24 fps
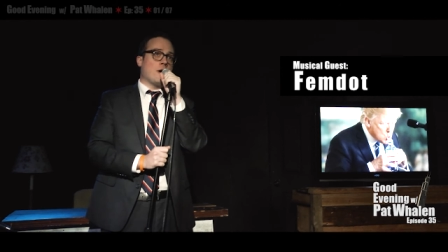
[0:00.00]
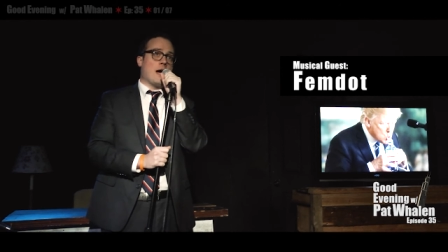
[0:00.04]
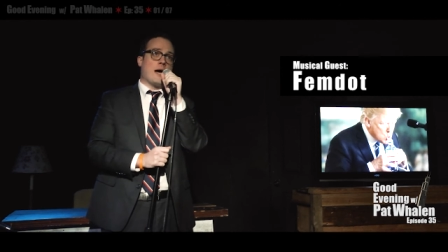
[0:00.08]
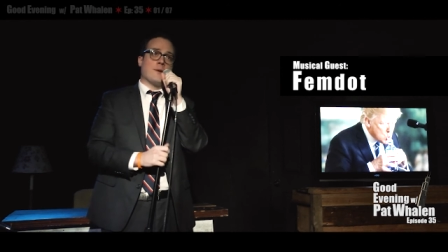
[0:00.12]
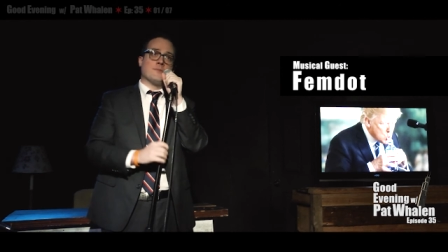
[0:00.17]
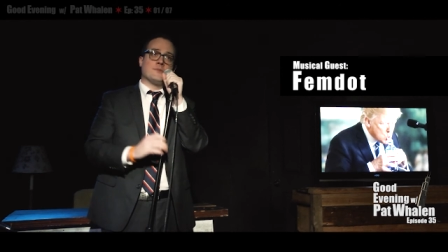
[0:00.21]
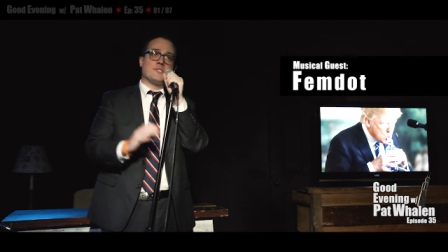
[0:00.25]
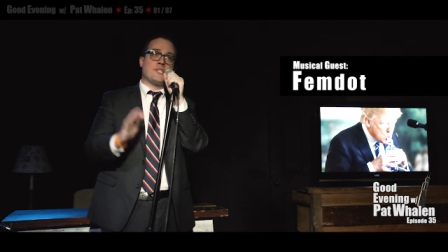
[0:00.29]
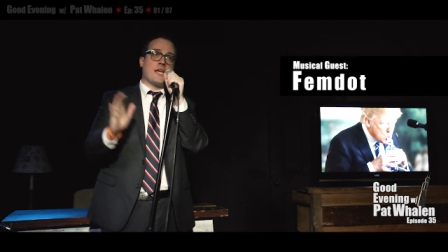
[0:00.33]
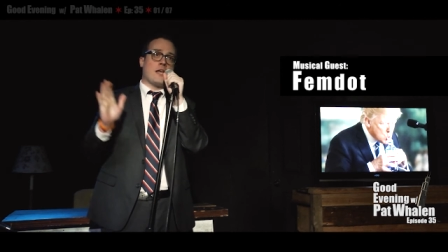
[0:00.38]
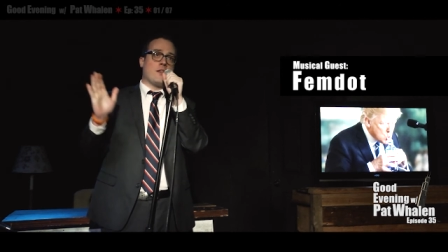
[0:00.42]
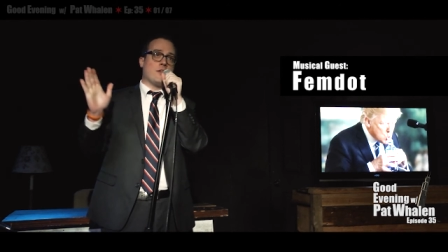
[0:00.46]

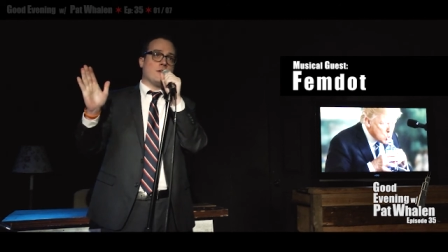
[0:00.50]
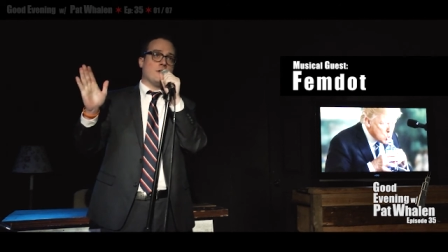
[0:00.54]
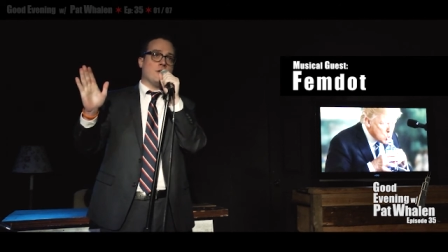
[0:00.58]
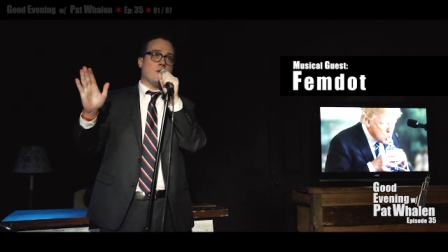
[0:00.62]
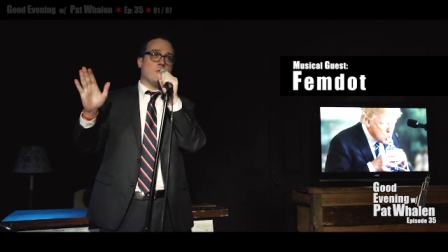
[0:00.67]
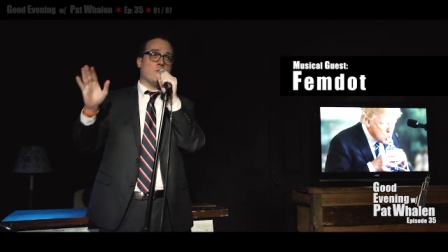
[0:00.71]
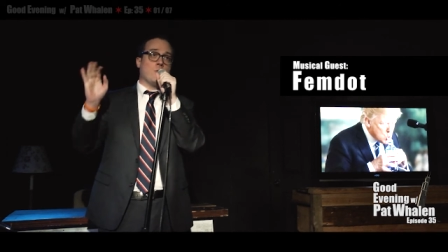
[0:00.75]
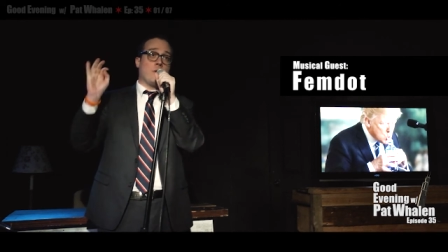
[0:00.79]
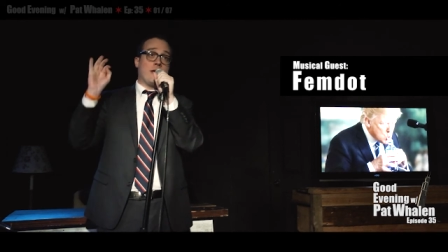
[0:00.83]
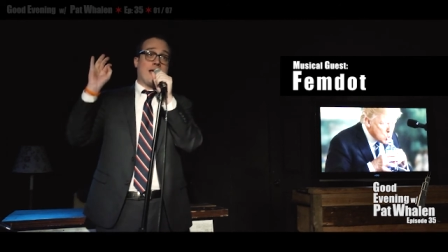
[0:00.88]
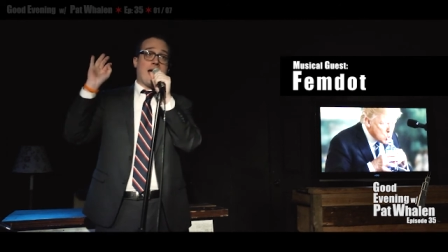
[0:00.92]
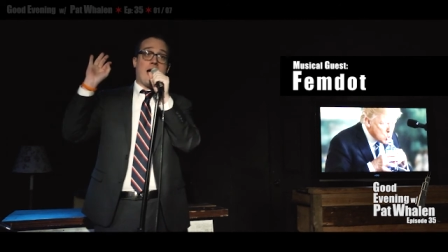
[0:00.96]
I'm telling
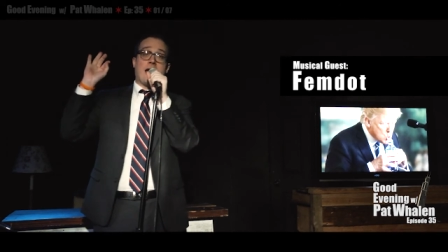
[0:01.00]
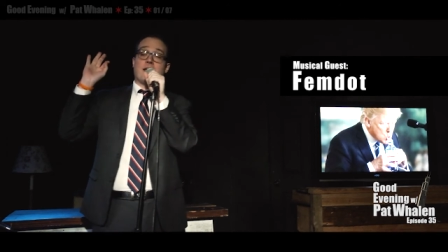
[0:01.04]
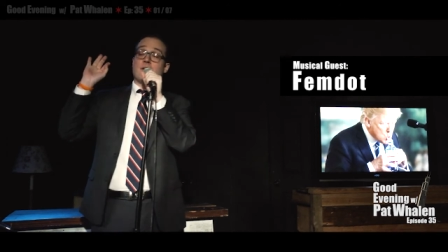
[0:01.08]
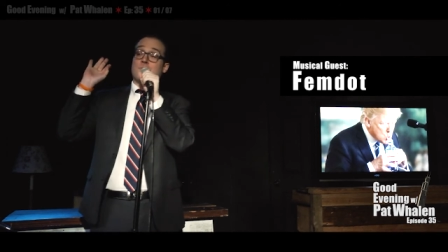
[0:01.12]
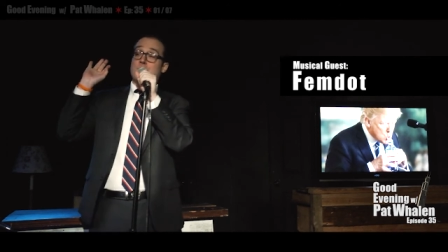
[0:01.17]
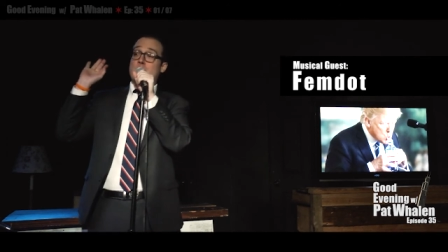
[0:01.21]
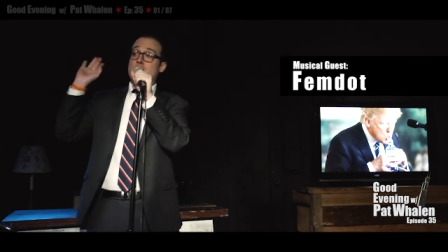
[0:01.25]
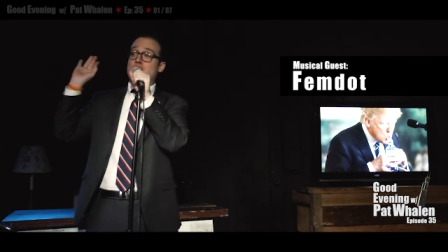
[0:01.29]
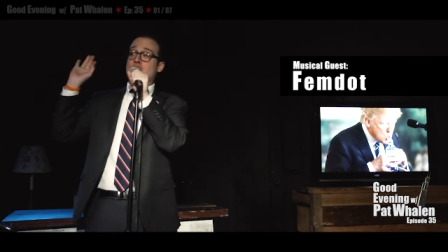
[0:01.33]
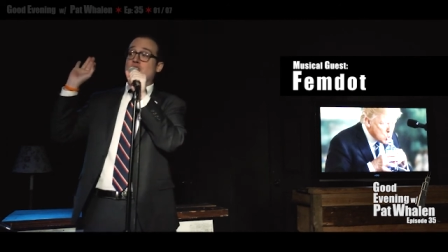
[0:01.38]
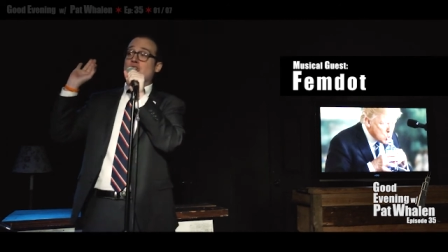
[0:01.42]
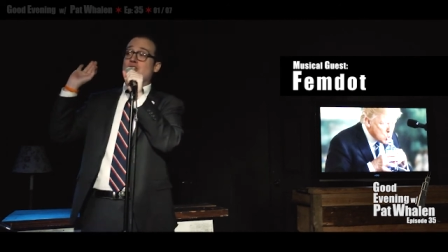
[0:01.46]
you, we got
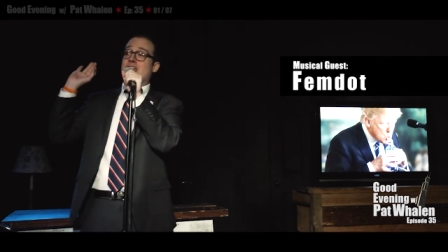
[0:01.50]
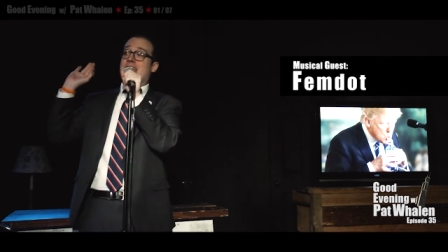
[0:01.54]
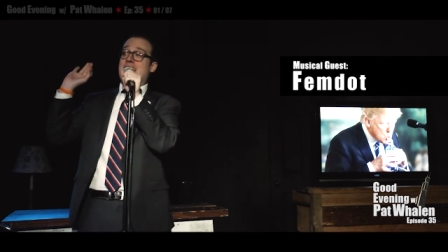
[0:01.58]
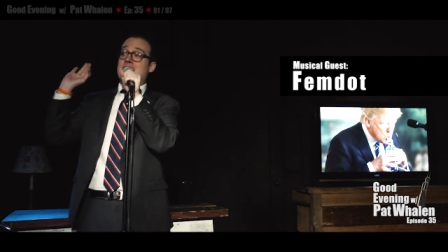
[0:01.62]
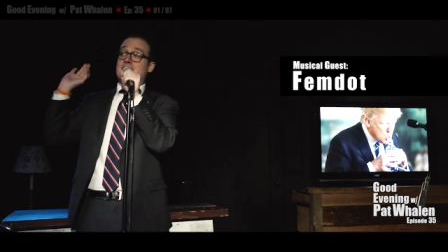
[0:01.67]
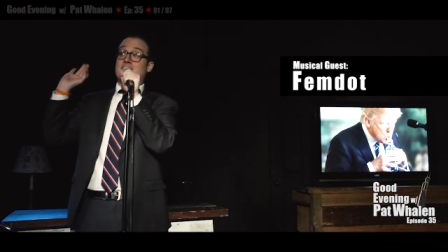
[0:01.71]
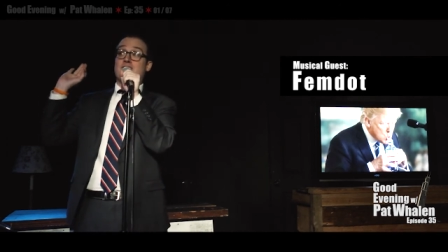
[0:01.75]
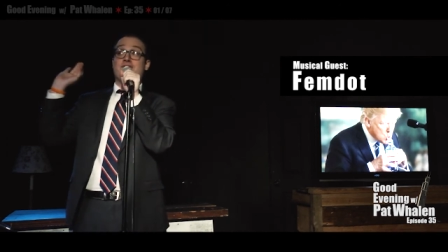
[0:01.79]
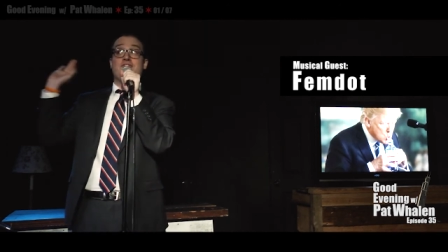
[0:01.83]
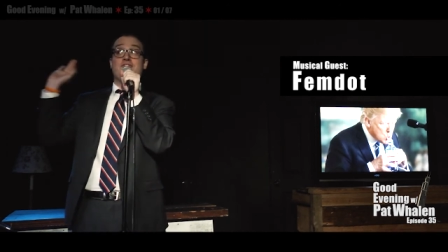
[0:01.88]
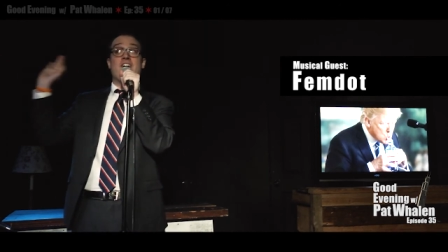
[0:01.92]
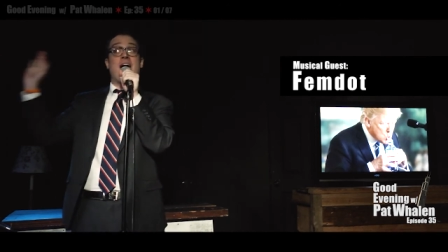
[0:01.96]
musical
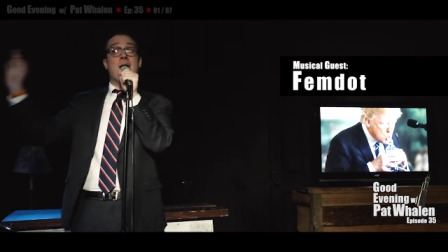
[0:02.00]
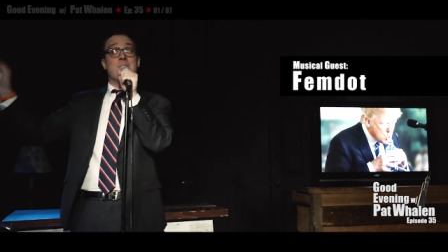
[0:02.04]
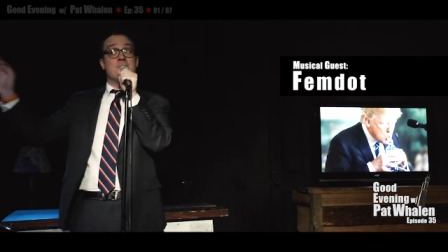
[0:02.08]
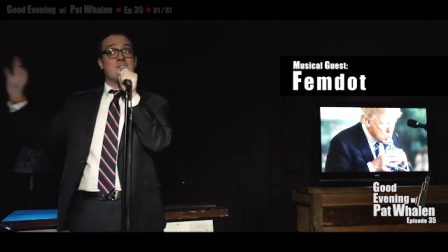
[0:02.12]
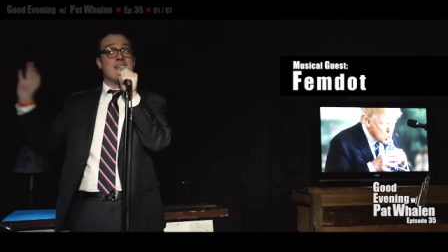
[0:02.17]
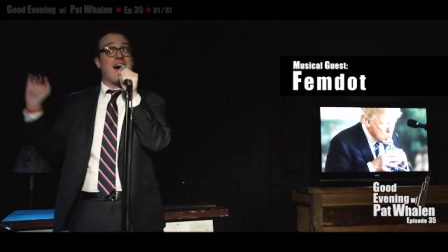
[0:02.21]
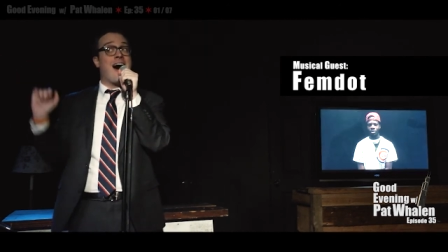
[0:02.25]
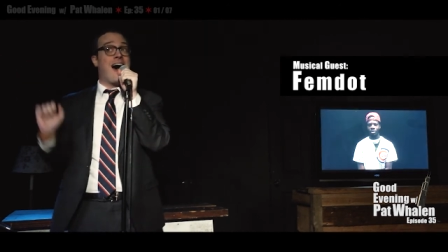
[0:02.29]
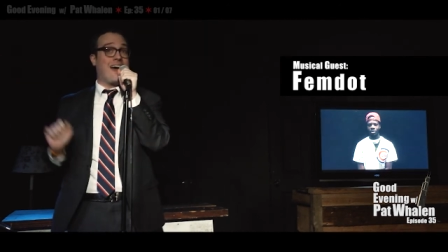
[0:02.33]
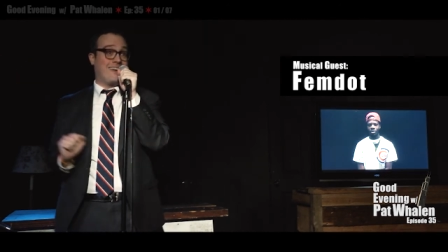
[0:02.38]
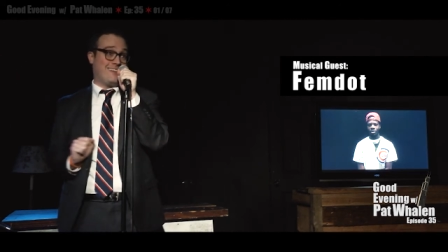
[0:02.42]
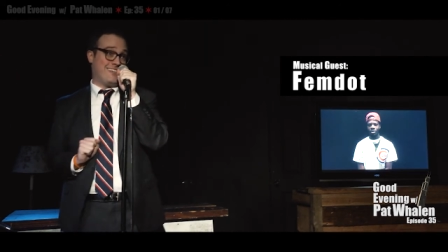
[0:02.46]
guest
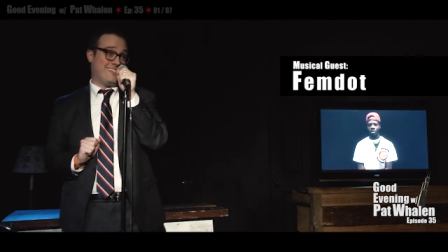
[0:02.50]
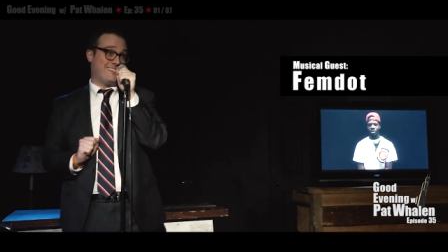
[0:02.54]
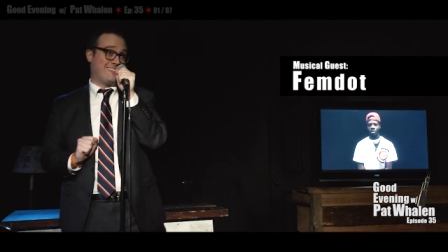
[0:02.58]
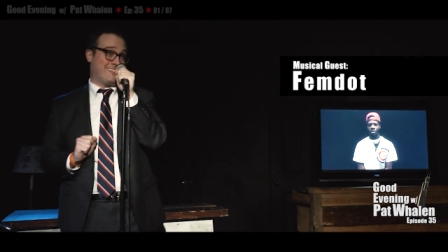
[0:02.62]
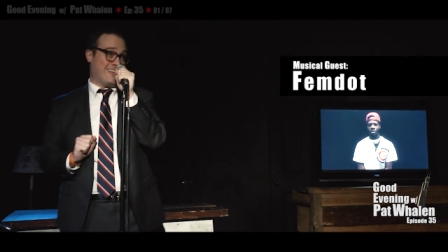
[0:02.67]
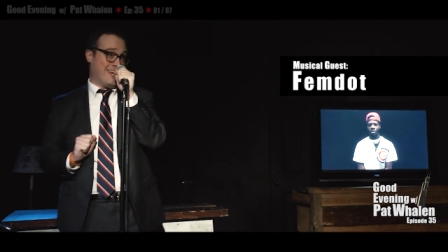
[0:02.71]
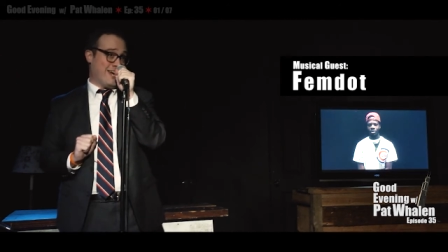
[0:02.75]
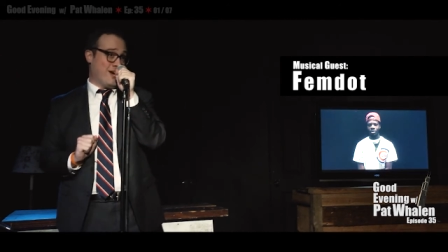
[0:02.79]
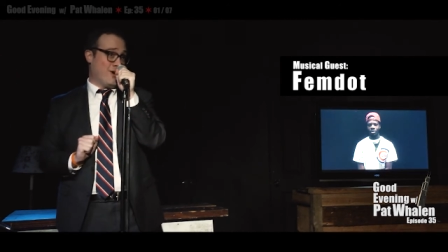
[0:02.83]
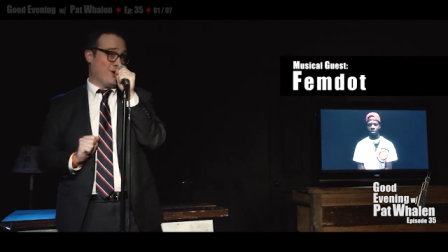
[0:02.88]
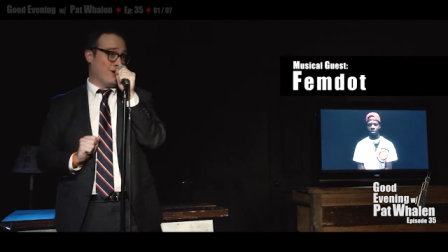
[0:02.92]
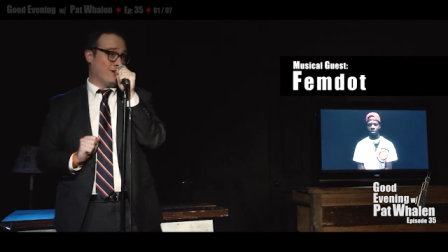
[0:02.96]
Femdot is
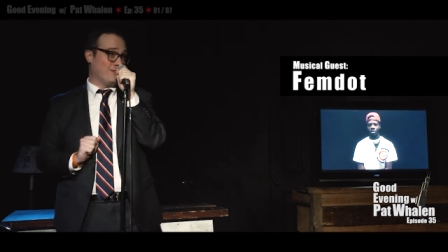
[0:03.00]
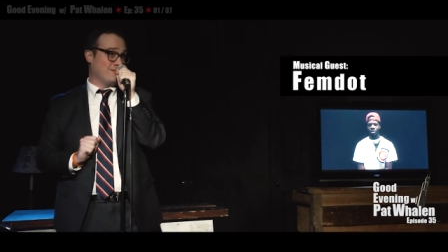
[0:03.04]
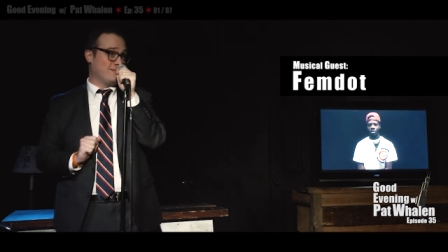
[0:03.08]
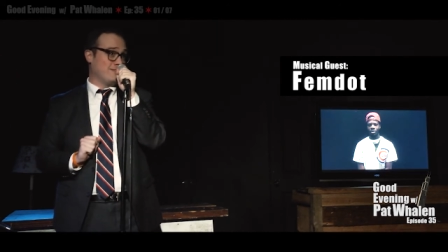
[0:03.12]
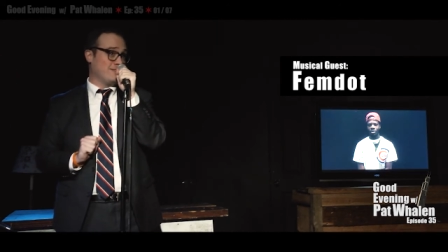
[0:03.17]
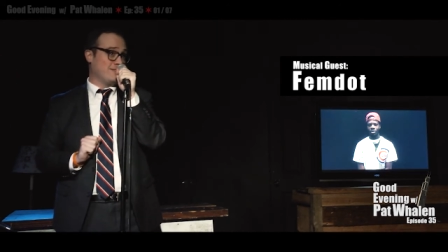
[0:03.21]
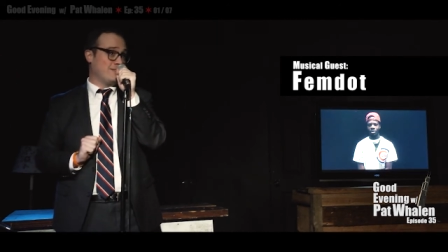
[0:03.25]
here.